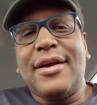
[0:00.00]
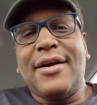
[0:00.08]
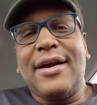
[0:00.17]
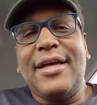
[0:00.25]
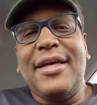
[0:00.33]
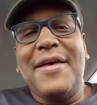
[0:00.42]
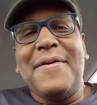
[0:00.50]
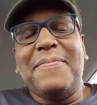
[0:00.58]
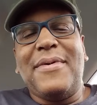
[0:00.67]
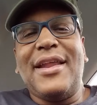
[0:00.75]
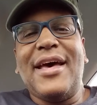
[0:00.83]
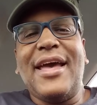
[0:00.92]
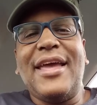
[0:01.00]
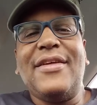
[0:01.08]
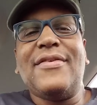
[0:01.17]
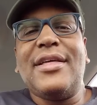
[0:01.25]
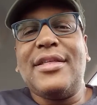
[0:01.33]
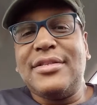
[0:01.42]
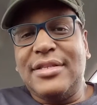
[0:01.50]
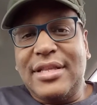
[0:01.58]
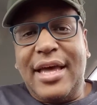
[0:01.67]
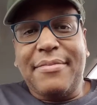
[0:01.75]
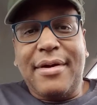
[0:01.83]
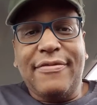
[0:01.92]
All right. But anyway, this is
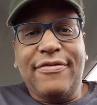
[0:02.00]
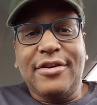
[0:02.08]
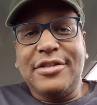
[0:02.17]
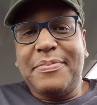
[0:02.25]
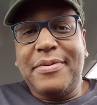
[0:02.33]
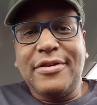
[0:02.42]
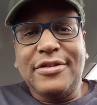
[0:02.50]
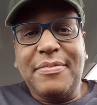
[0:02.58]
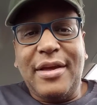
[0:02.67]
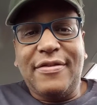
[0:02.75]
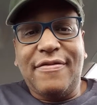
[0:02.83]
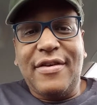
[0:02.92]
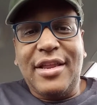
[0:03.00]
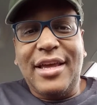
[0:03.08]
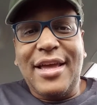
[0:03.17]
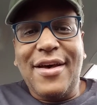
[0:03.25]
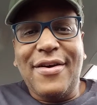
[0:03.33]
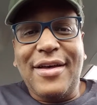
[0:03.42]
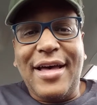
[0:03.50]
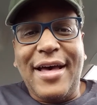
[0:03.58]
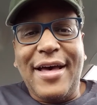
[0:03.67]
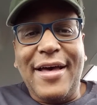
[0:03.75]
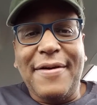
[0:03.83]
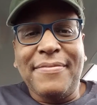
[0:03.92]
like my first Postmates
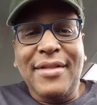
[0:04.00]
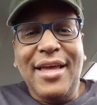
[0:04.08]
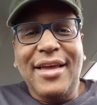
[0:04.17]
video.